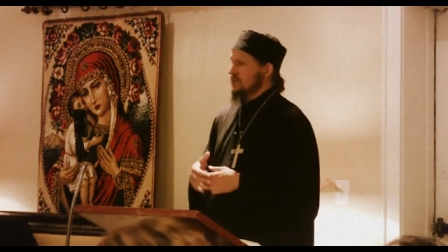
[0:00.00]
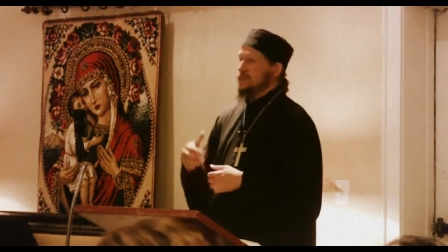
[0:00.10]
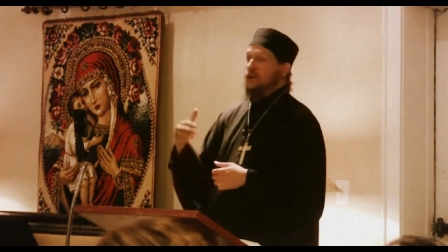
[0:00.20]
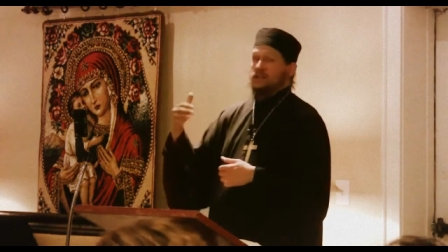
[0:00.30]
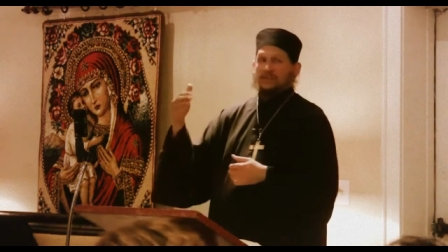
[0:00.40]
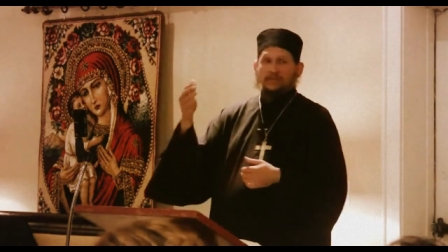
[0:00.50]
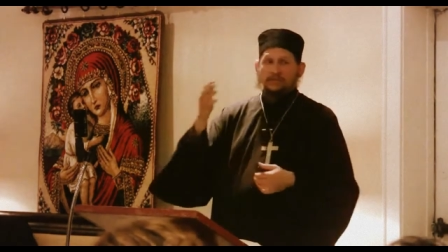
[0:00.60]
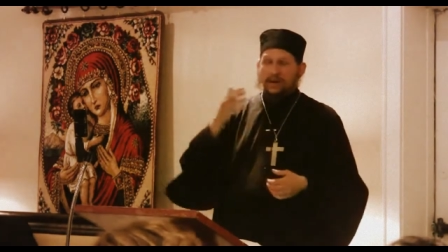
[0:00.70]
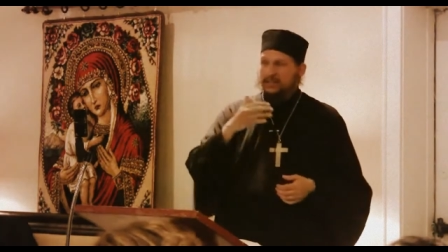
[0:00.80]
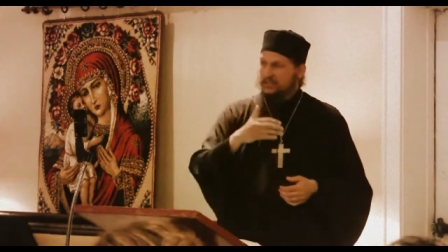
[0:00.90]
They talked to other
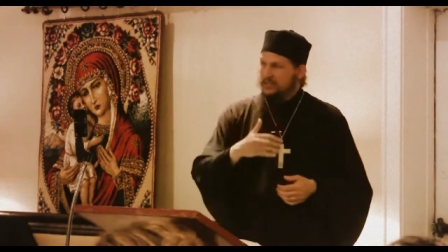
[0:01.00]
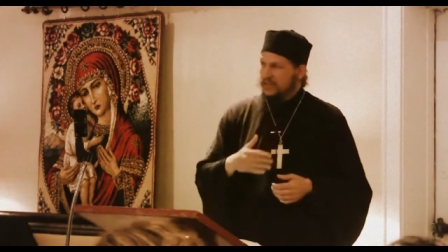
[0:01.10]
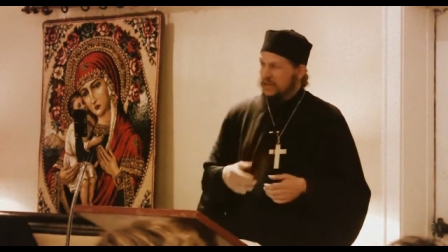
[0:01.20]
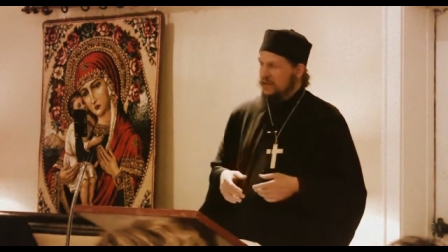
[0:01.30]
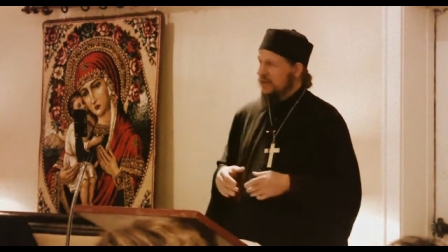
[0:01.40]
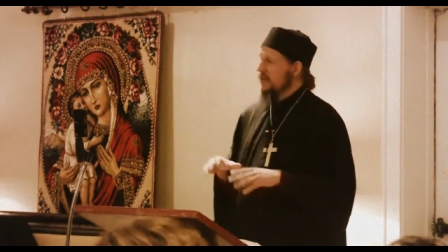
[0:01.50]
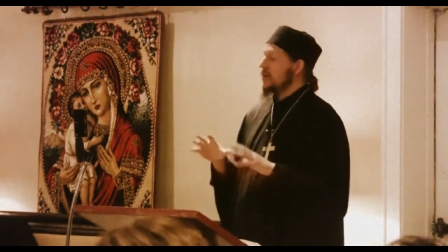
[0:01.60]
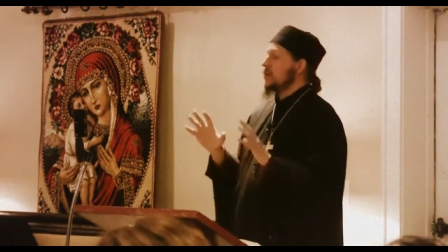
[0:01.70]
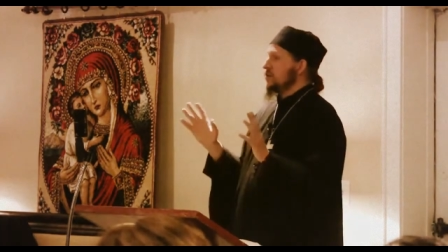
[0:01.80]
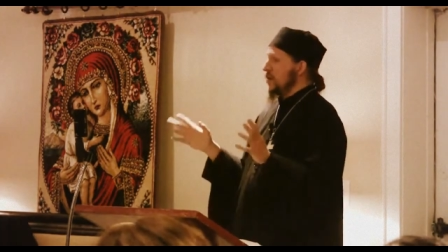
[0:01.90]
monks in the area.
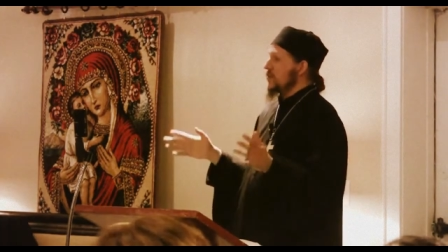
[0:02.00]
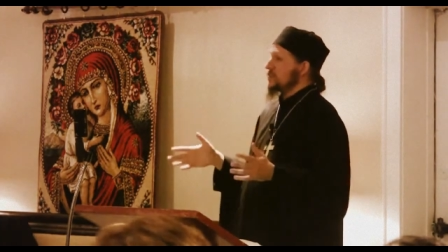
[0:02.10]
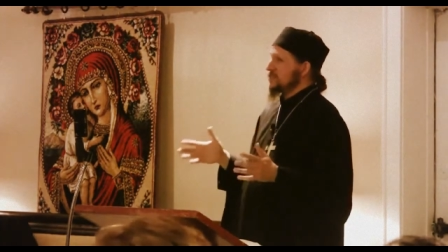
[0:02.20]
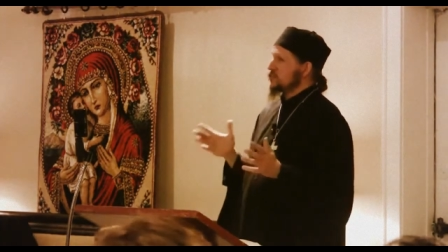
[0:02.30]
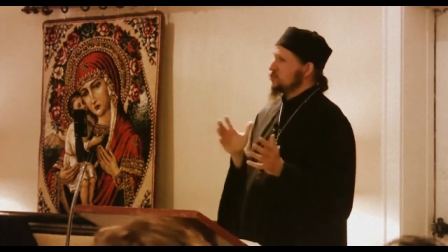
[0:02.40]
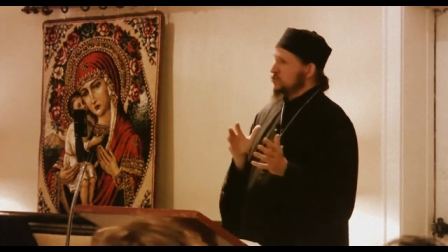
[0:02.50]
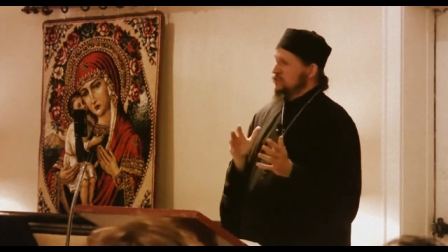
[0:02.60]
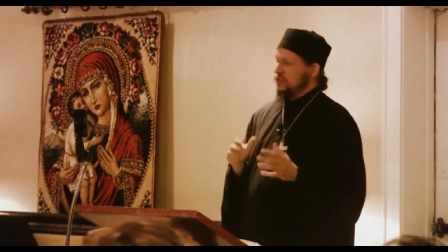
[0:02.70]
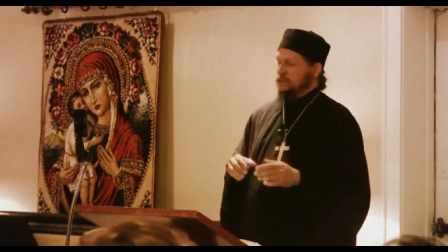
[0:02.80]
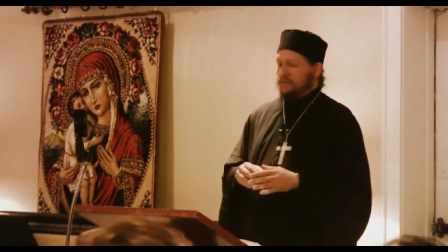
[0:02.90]
No, oh, he's in
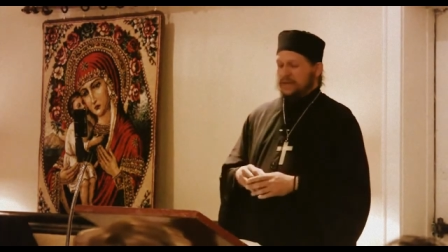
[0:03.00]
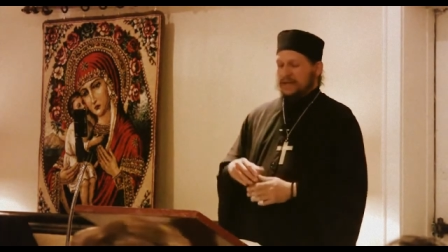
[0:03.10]
Jerusalem.